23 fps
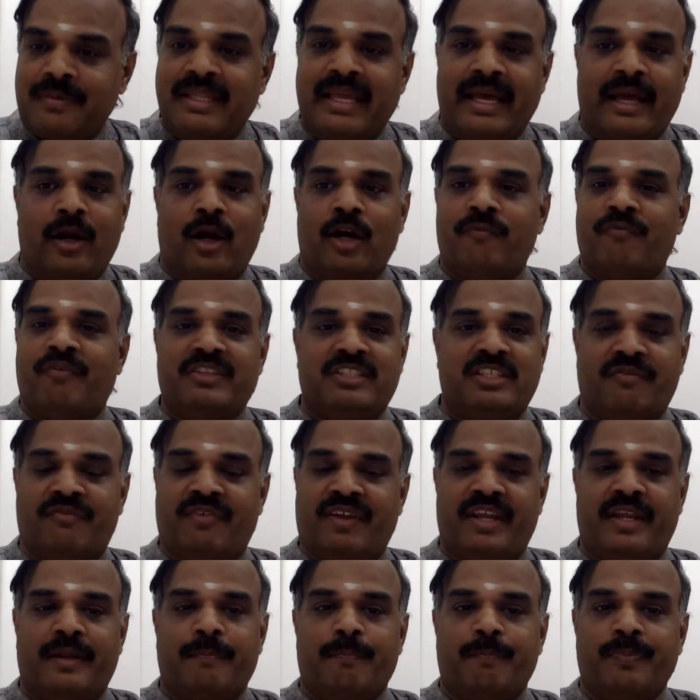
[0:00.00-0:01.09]
they are not
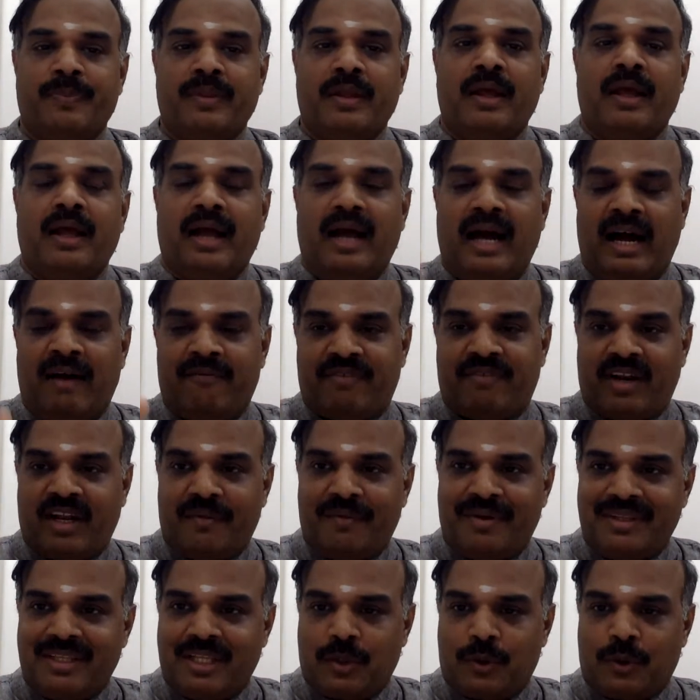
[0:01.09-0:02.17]
specifying. After
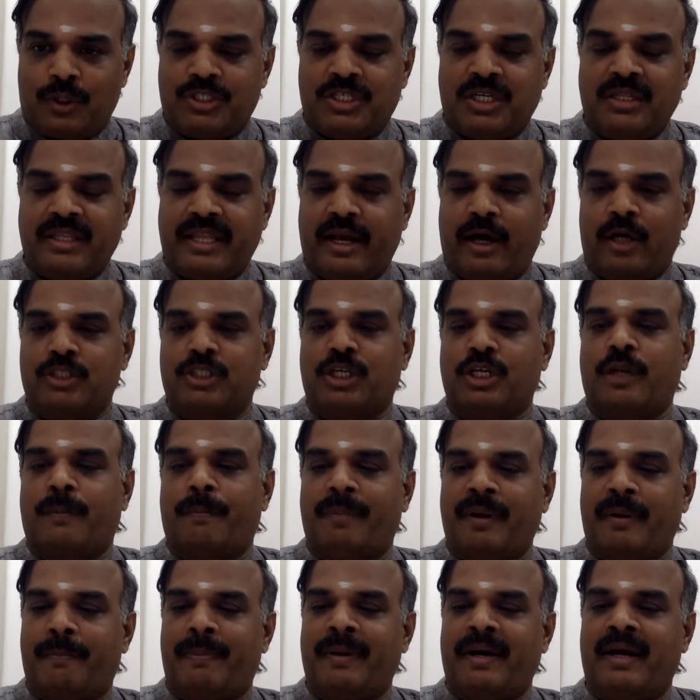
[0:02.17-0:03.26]
given the question, they ask you to
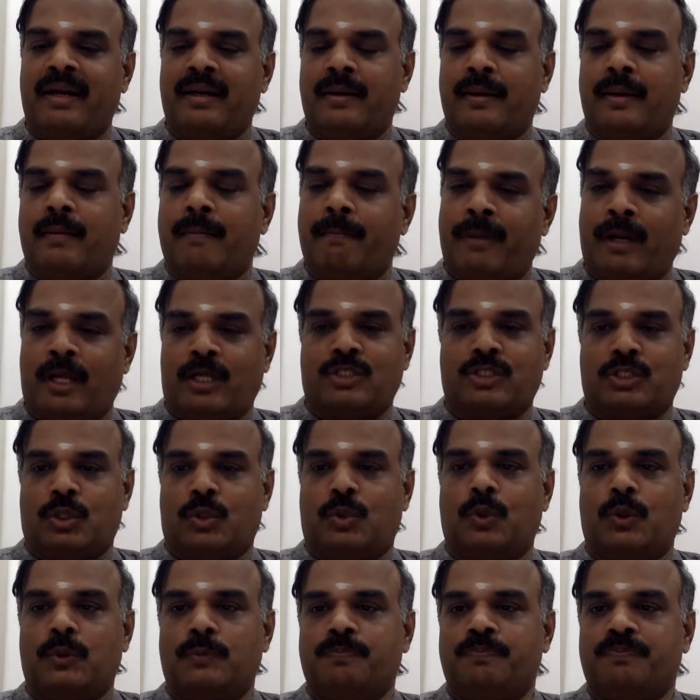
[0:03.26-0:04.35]
prepare process
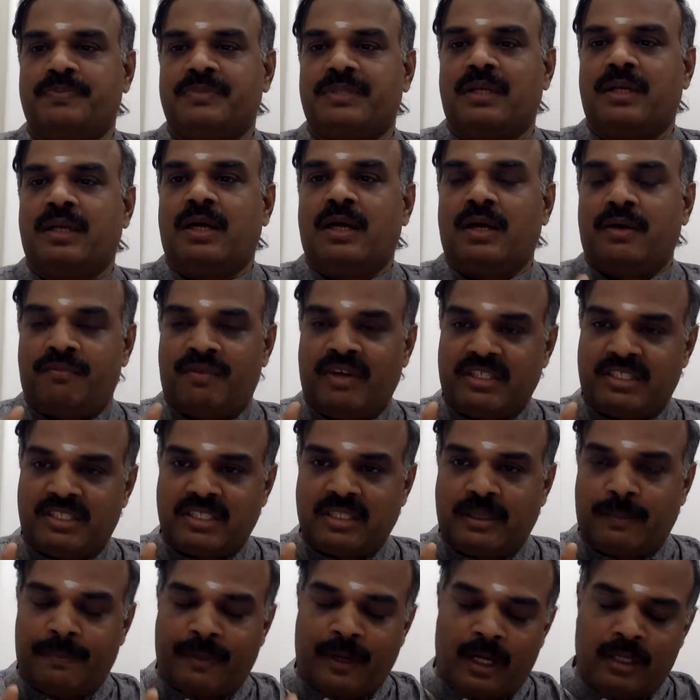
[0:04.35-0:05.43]
account. First, the
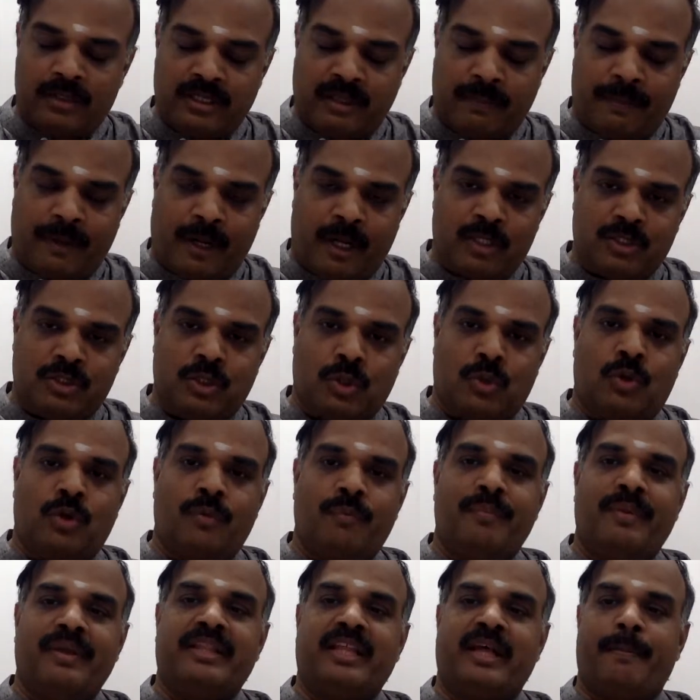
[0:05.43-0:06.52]
process account,
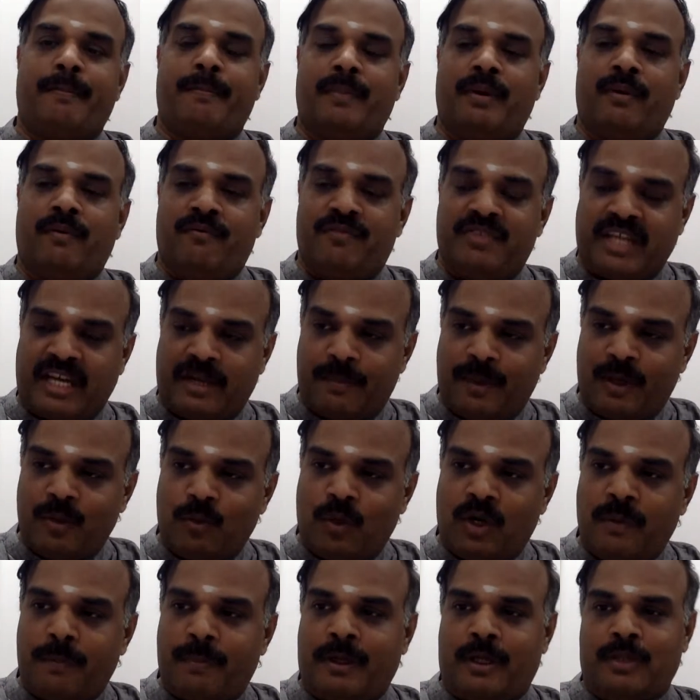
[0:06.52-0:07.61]
either segment
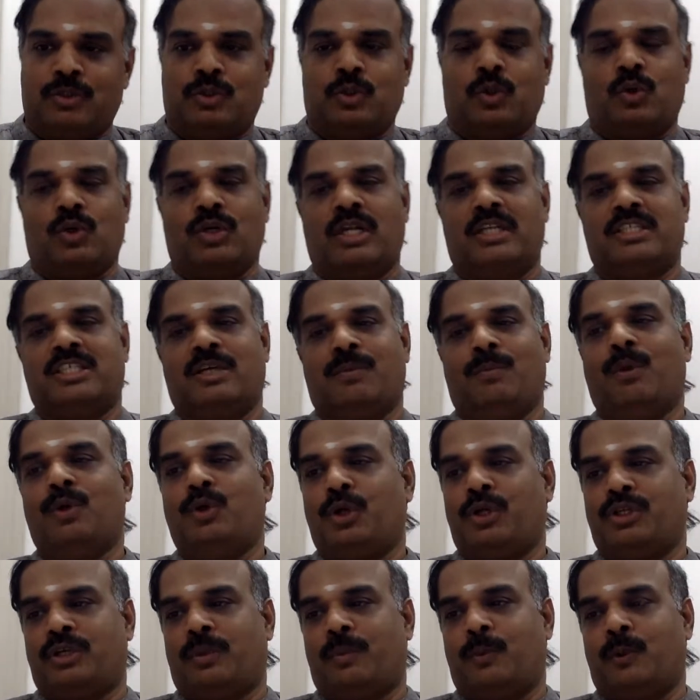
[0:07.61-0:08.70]
1 process account or segment 2
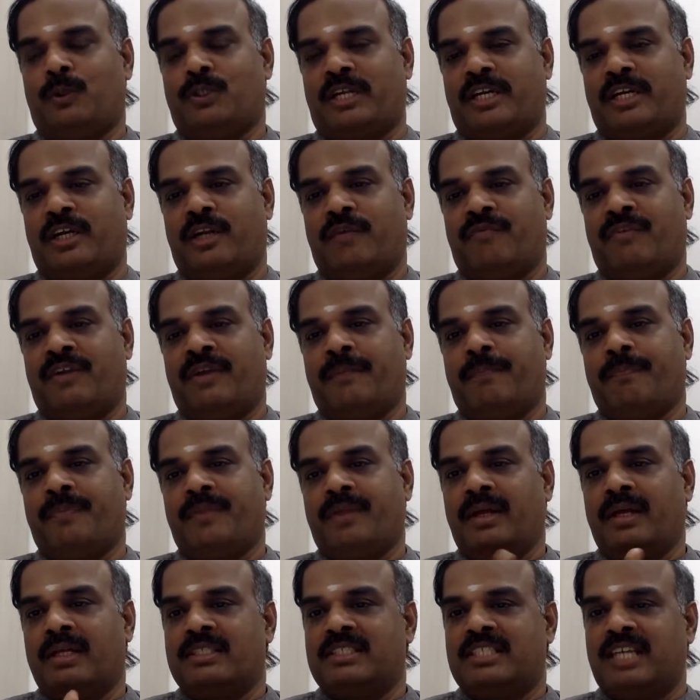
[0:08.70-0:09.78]
is supposed to identify.
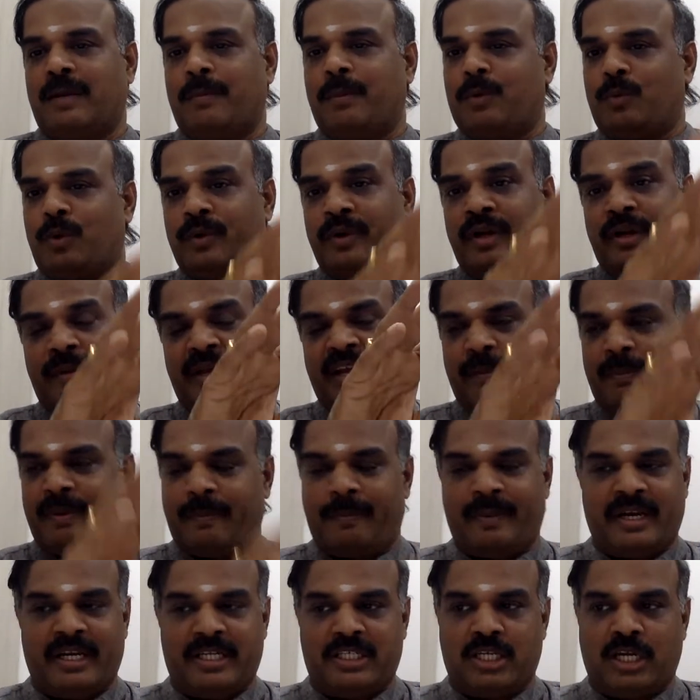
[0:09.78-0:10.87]
Segment 1 is
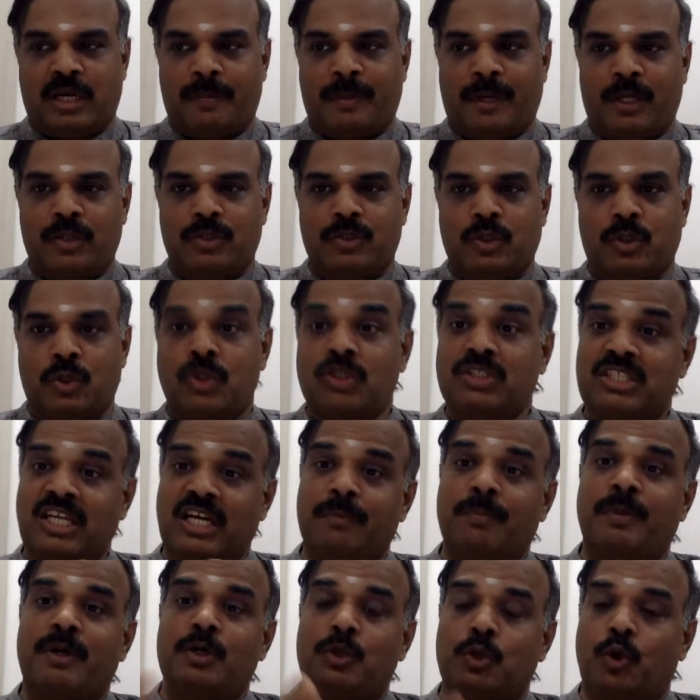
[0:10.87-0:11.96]
preparation of process account.
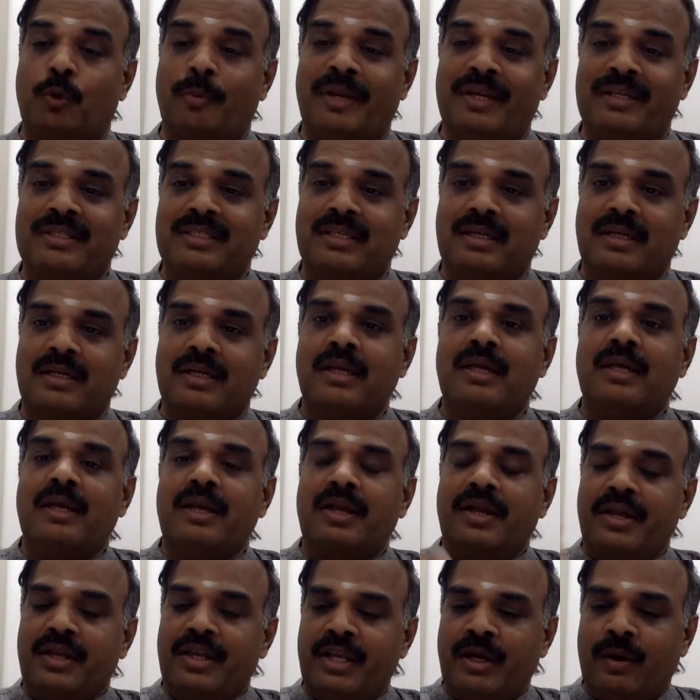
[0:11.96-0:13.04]
Segment 2 means
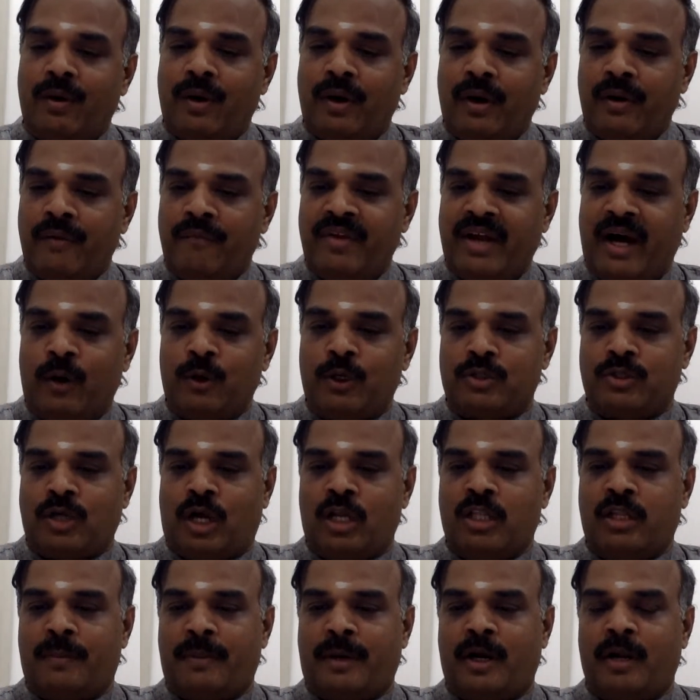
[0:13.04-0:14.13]
we have to solve
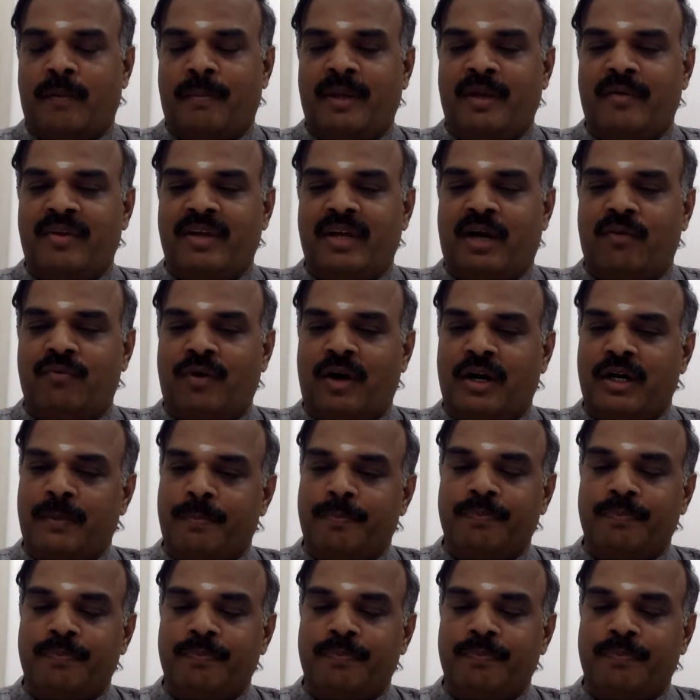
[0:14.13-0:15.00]
the problem by way of what?